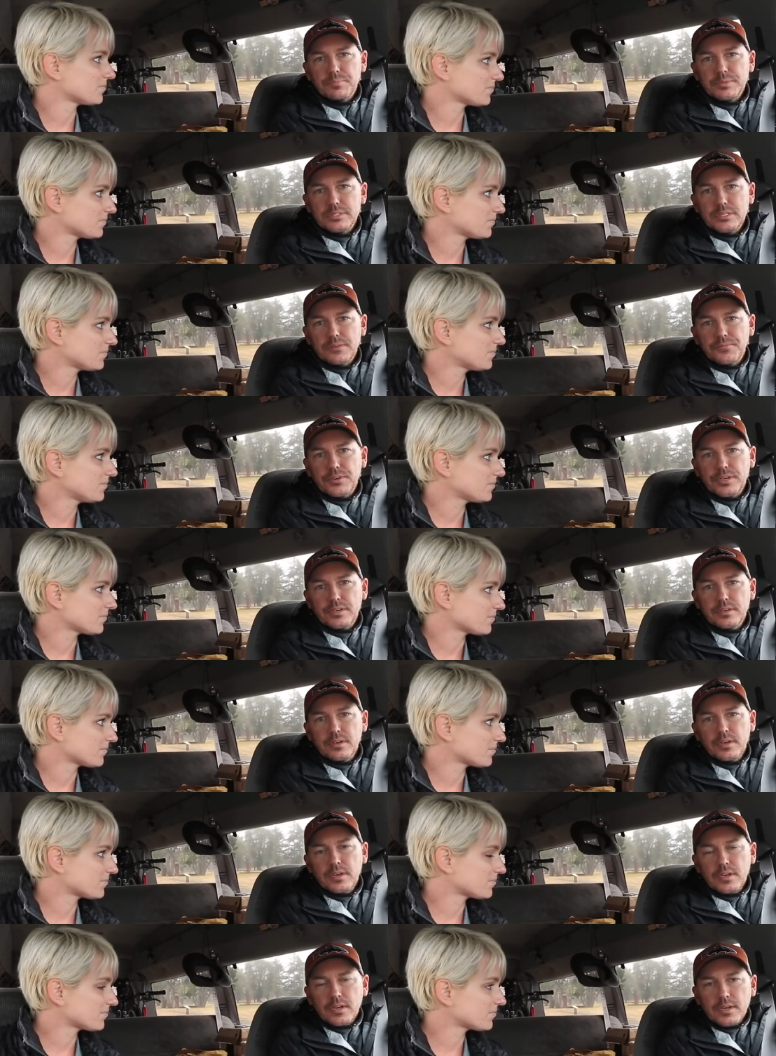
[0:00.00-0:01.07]
Speaker 1: Pacific,
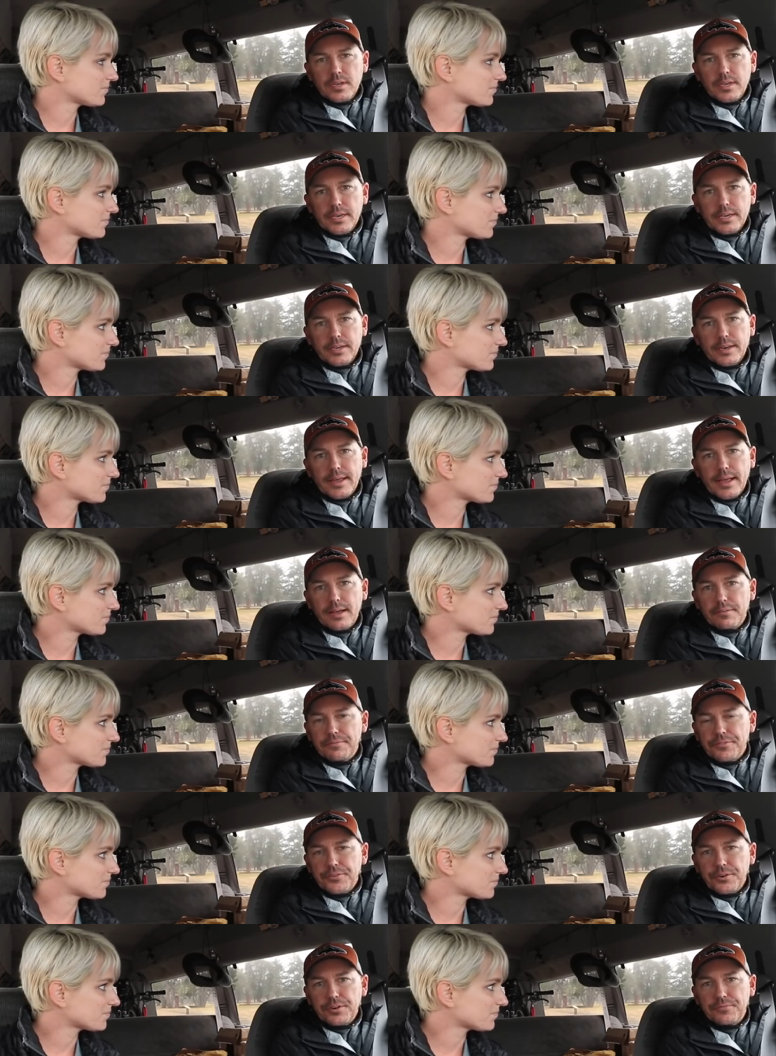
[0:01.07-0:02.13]
it could
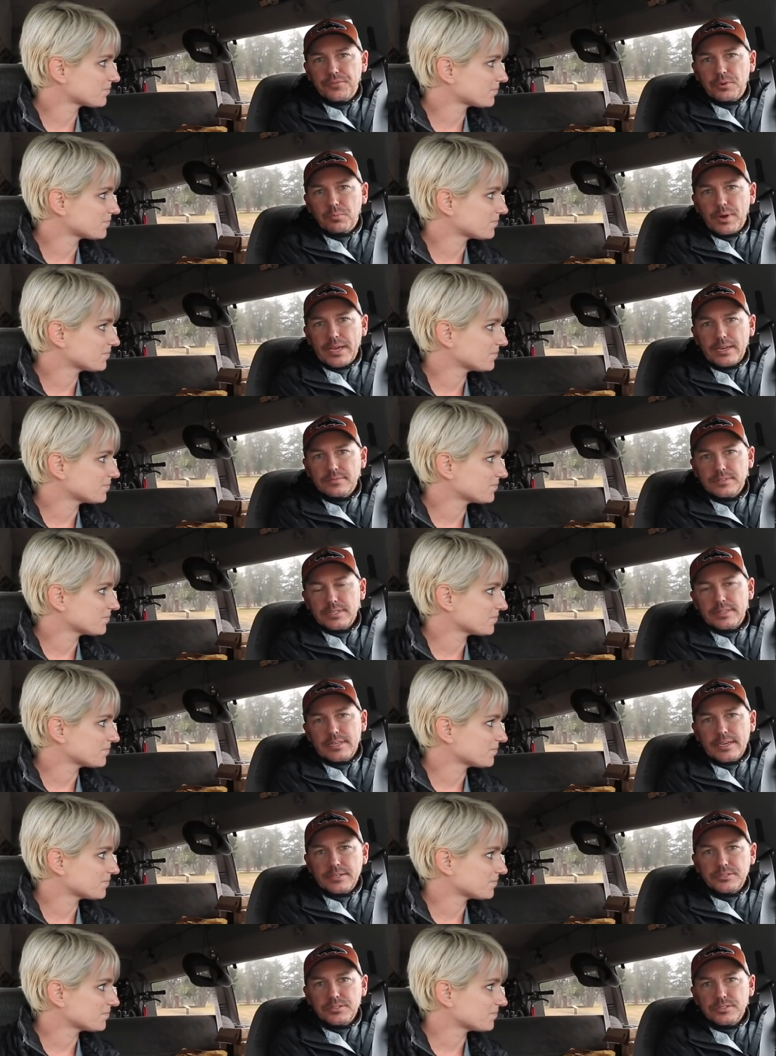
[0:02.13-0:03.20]
have 30 foot waves at
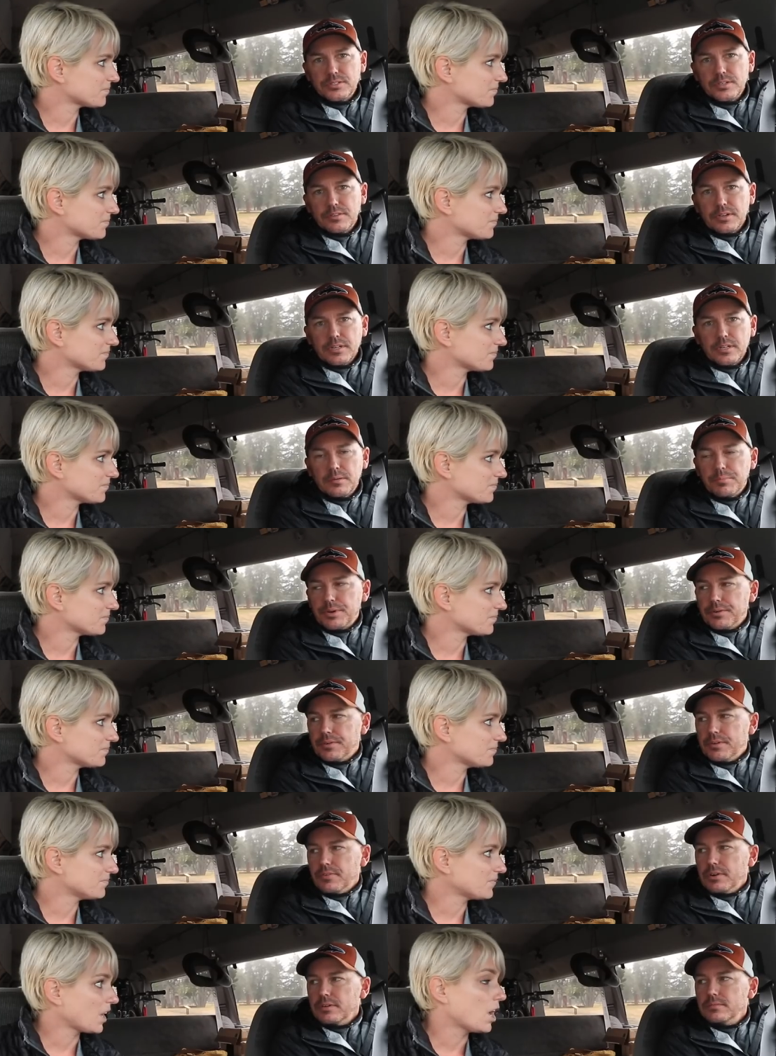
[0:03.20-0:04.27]
the entrance of the Columbia
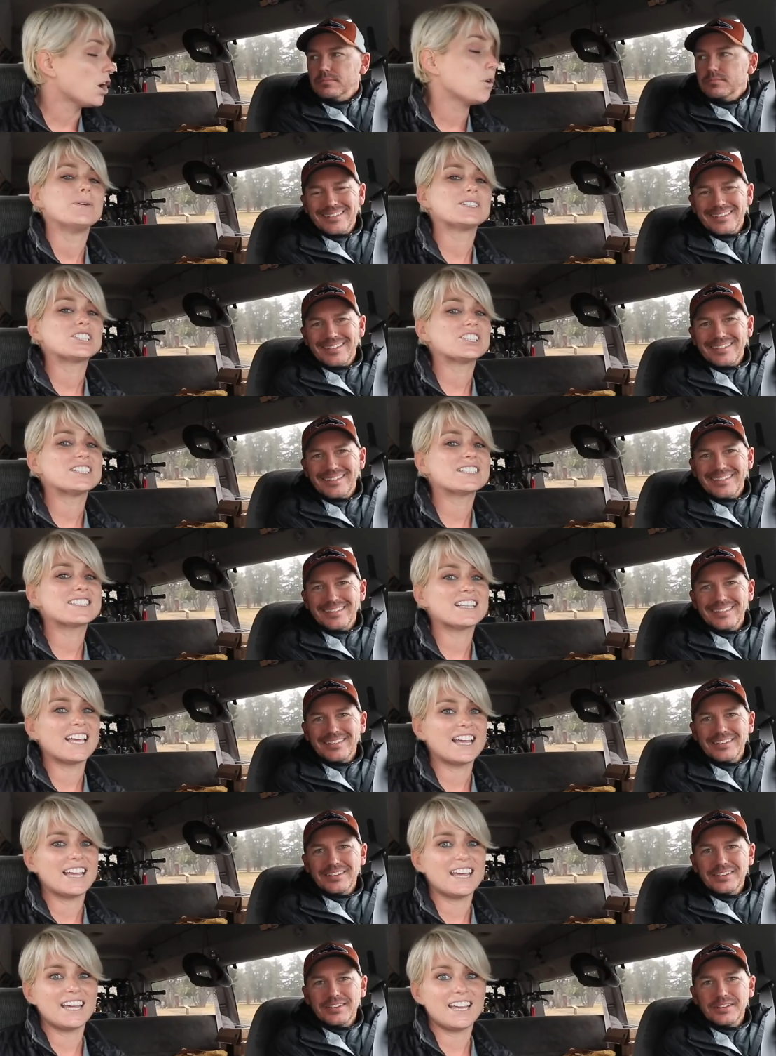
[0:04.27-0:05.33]
River.
Speaker 2: Which is
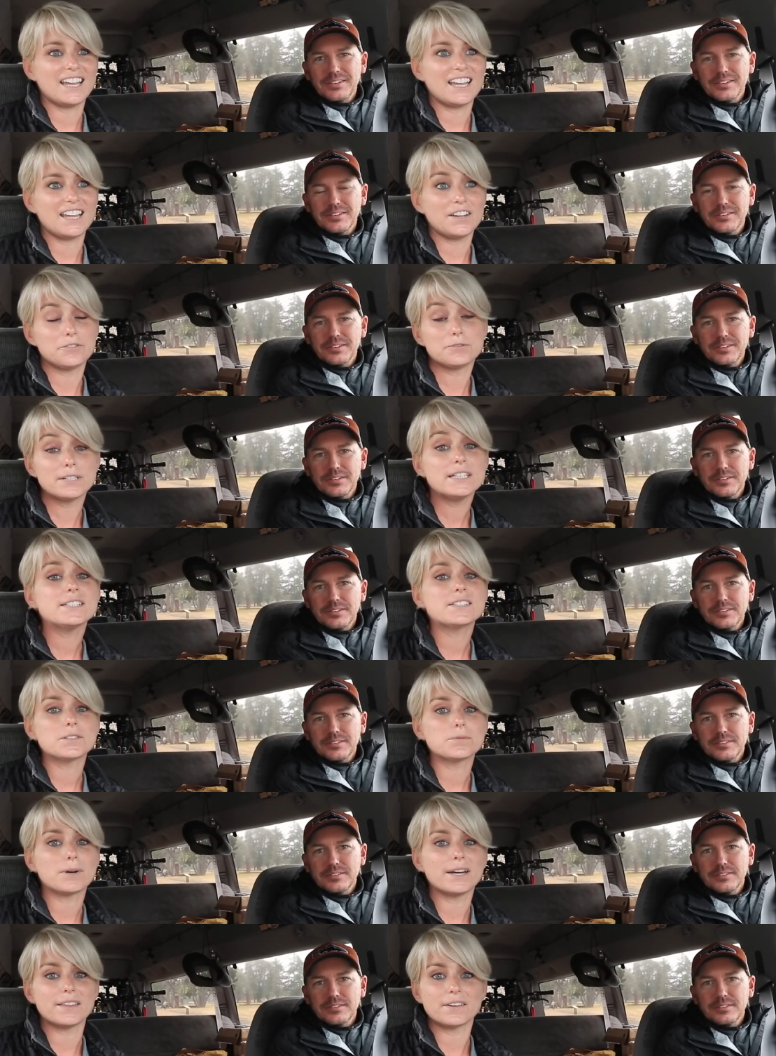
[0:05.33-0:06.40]
a
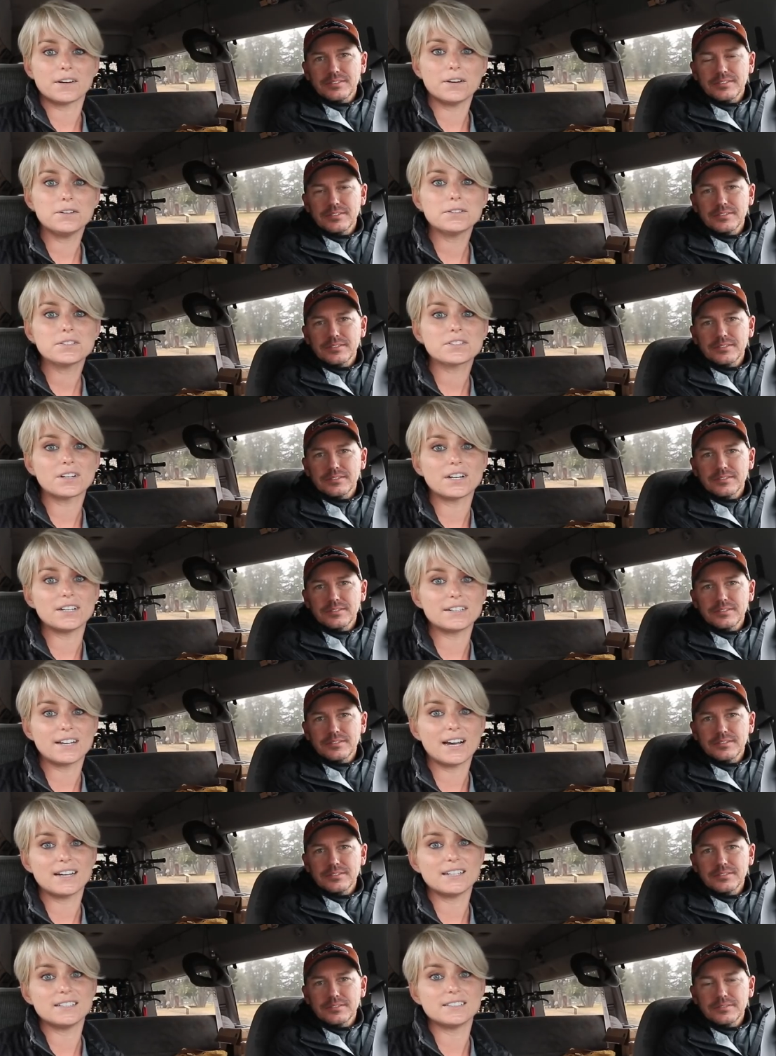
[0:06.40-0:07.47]
reason why the Coast Guard
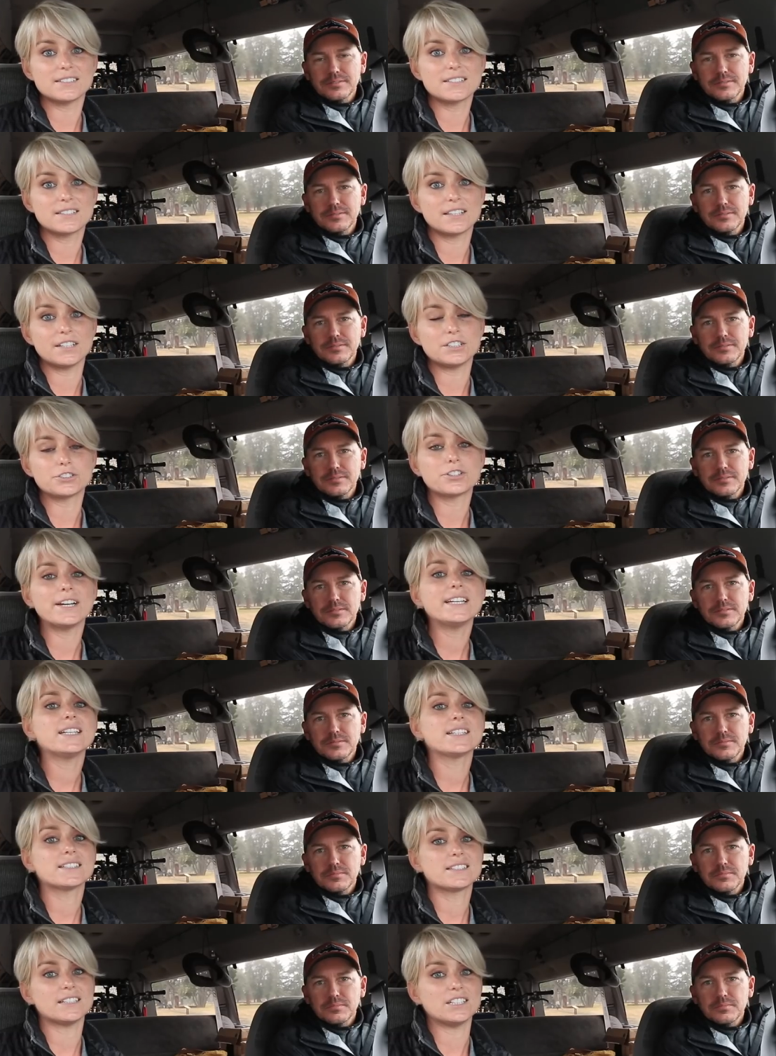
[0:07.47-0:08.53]
has their
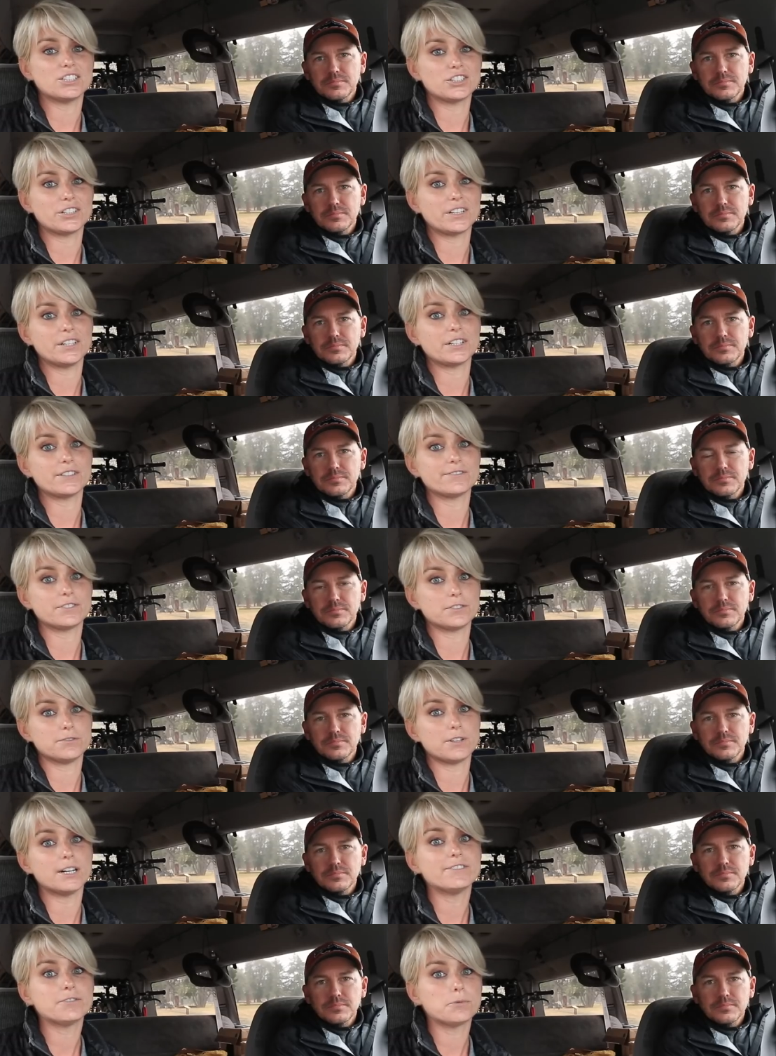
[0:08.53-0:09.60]
training station here for
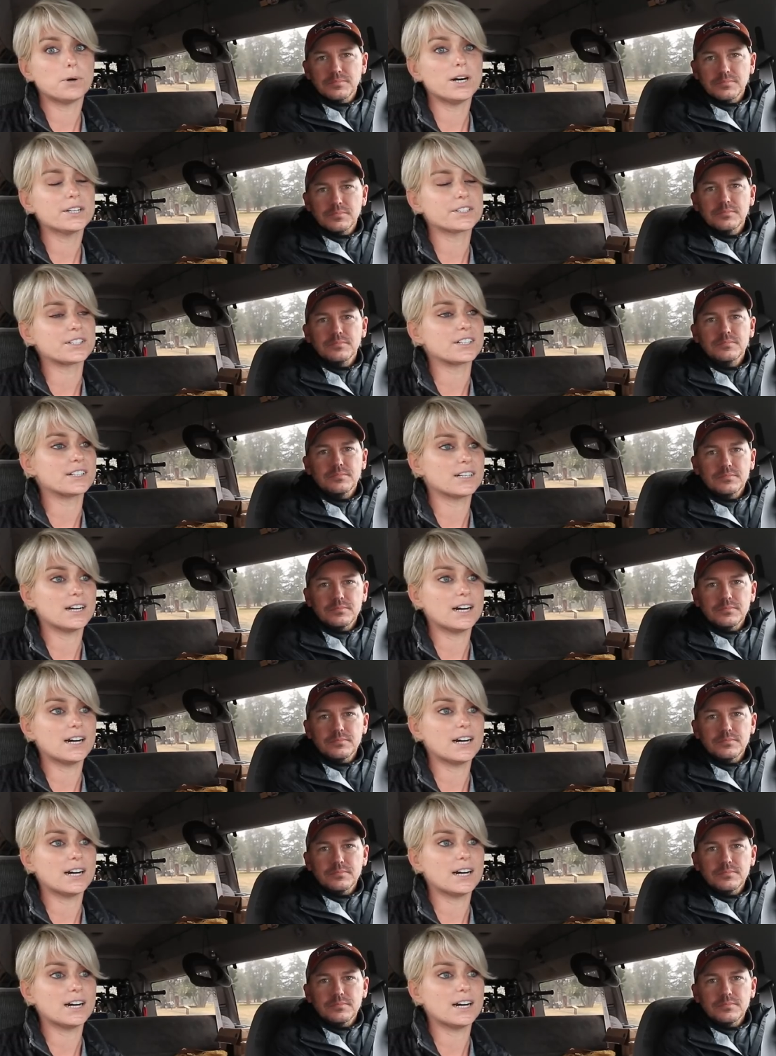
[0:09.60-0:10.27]
rough water